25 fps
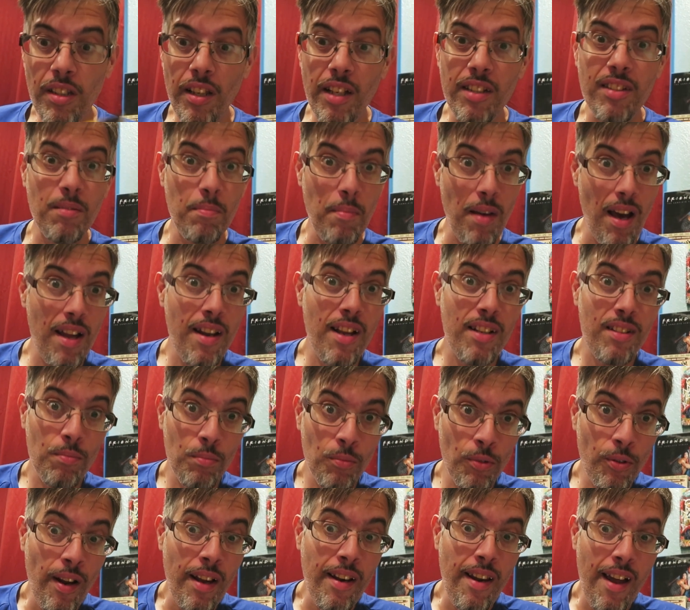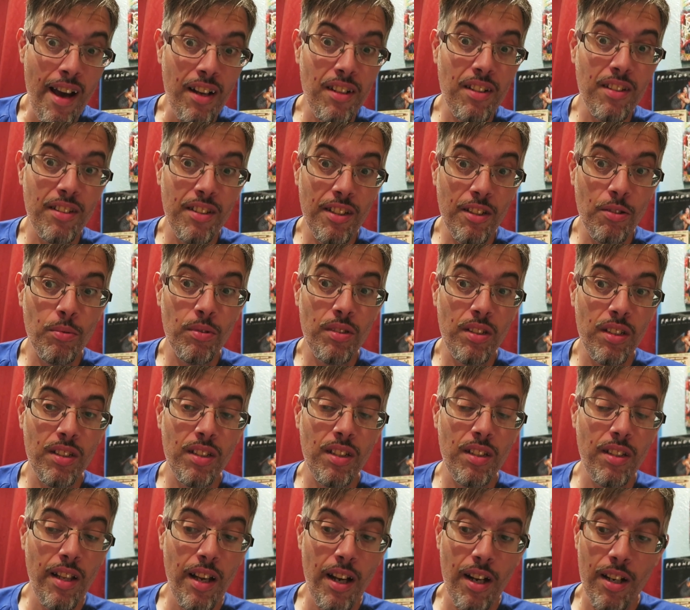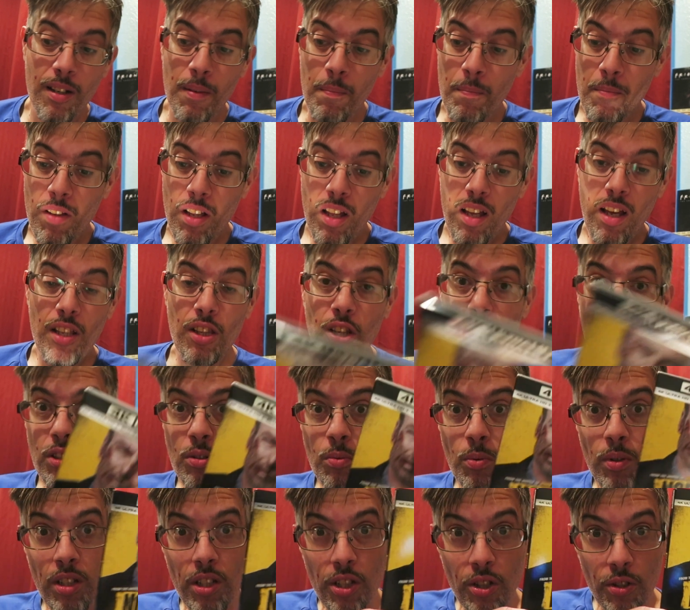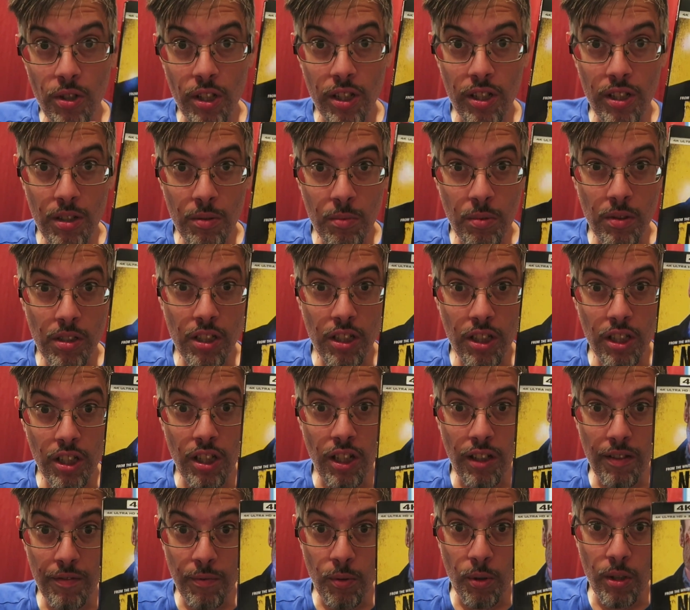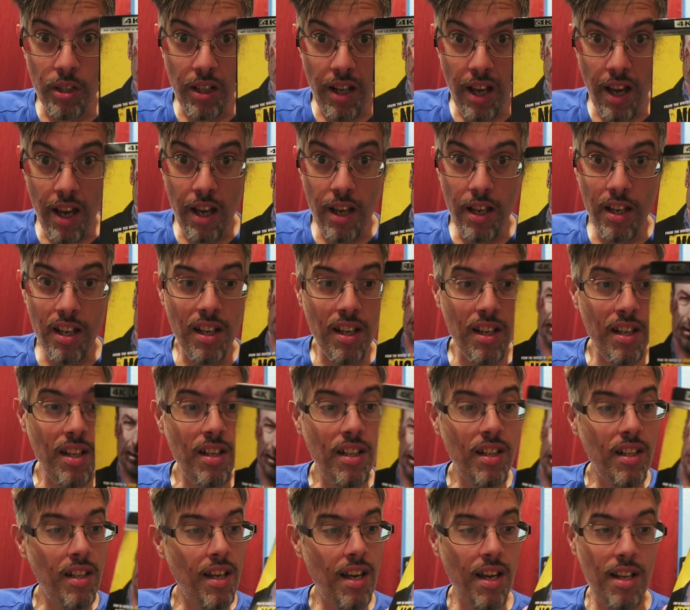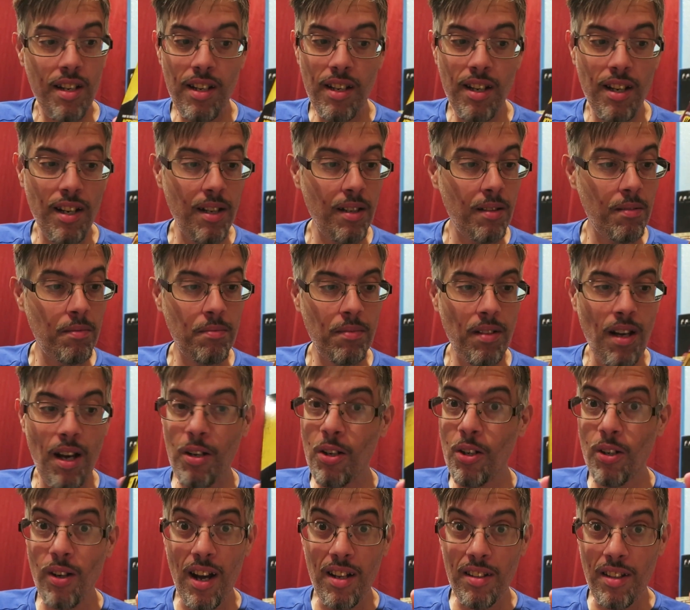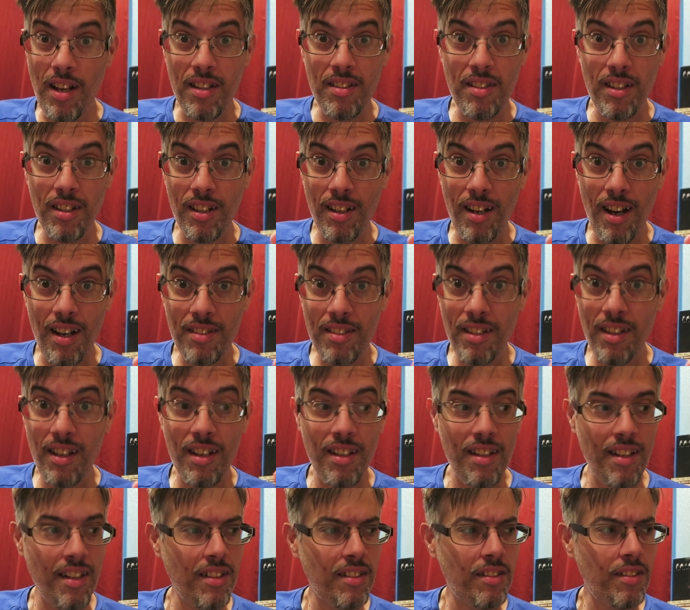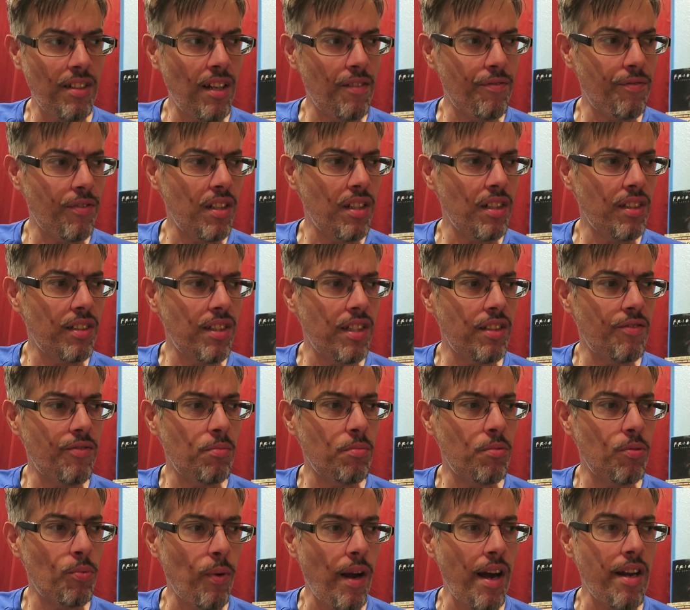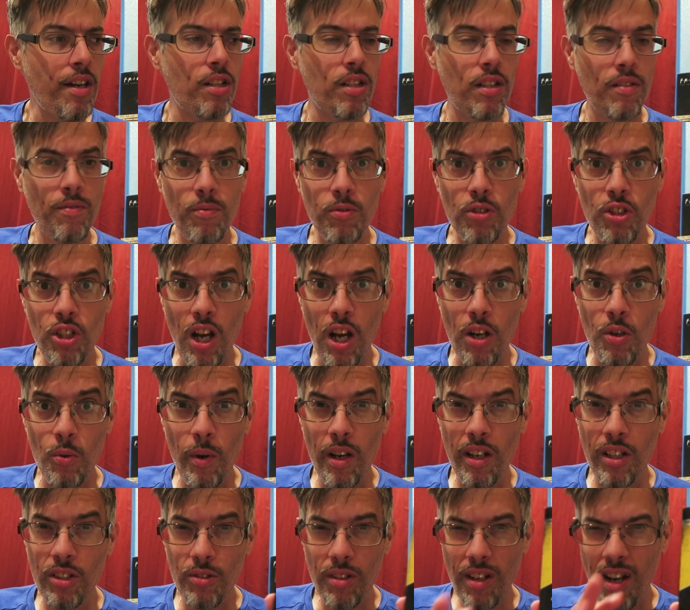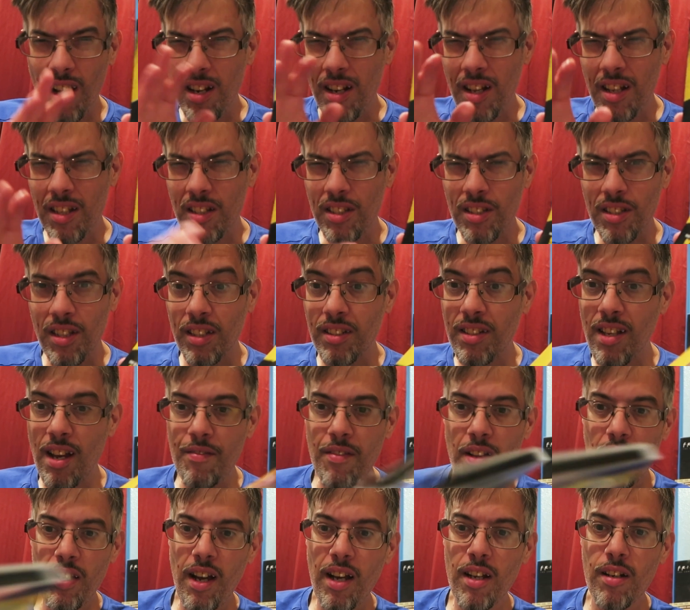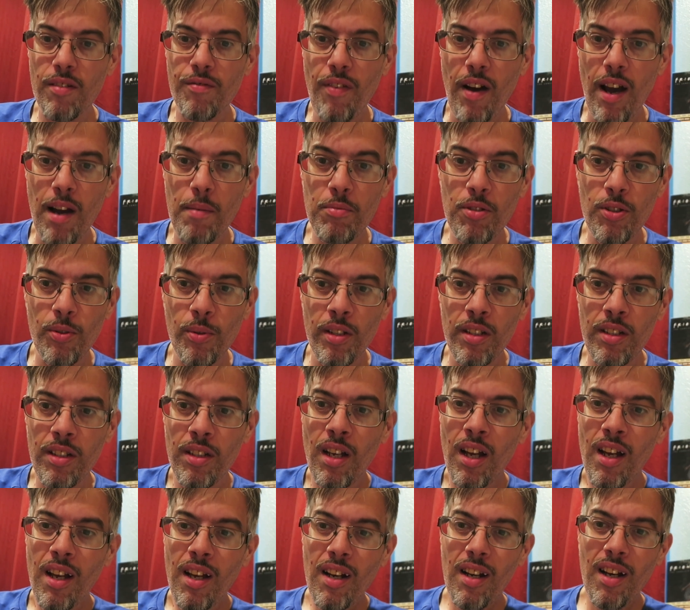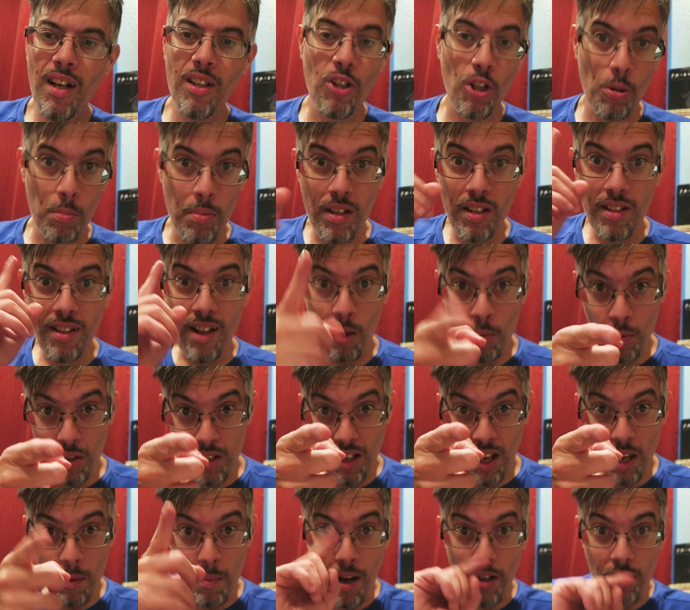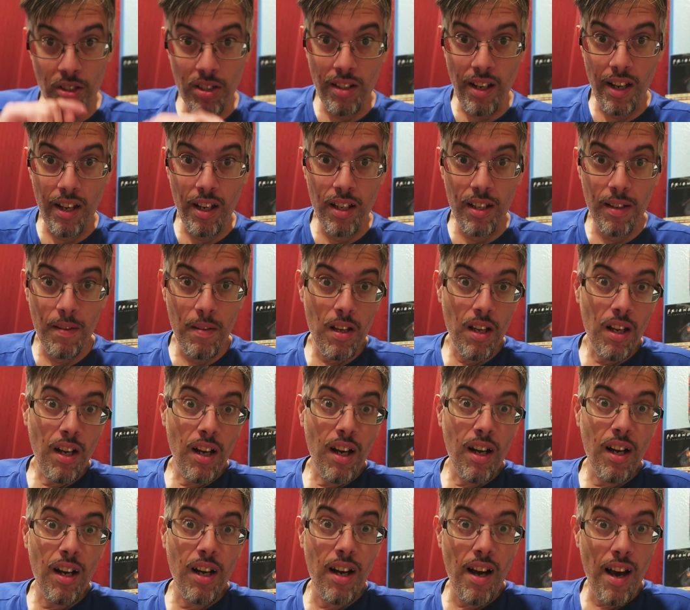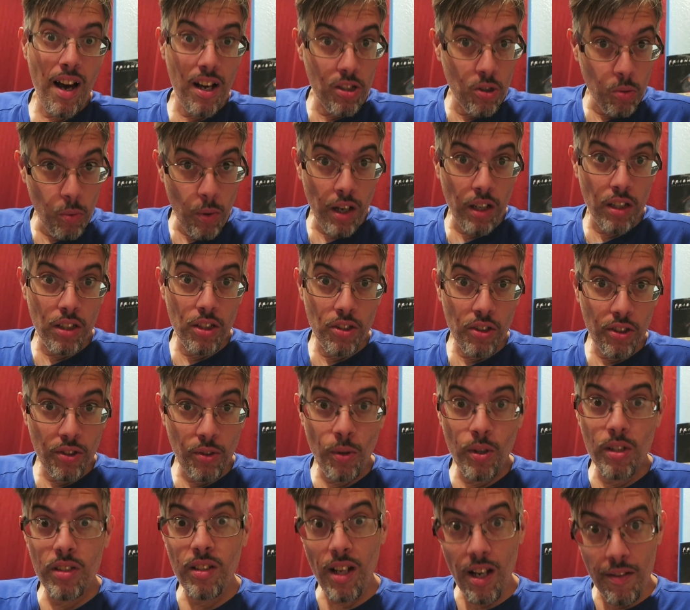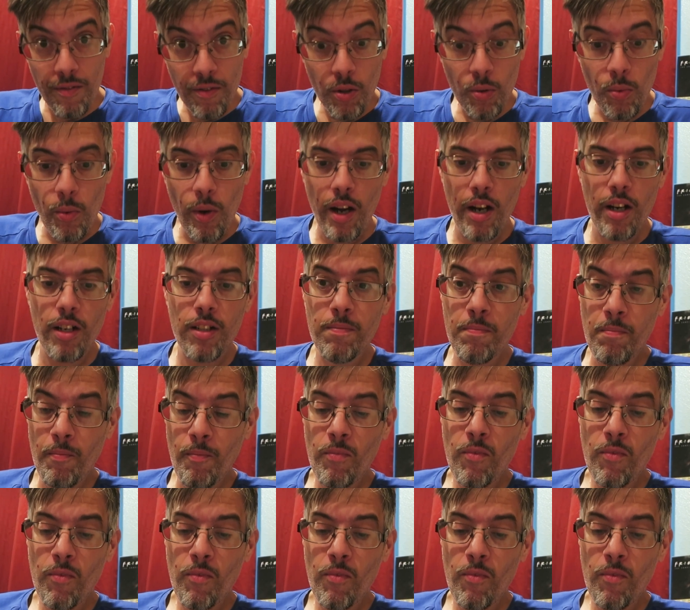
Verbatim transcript: decent, man. It has some great action sequences in there. It looks really good on 4K. And I don't know, I dig it, and it says from the writer of John Wick, so it kind of does have that kind of vibe to it a little bit. That one came out today as well in stores everywhere.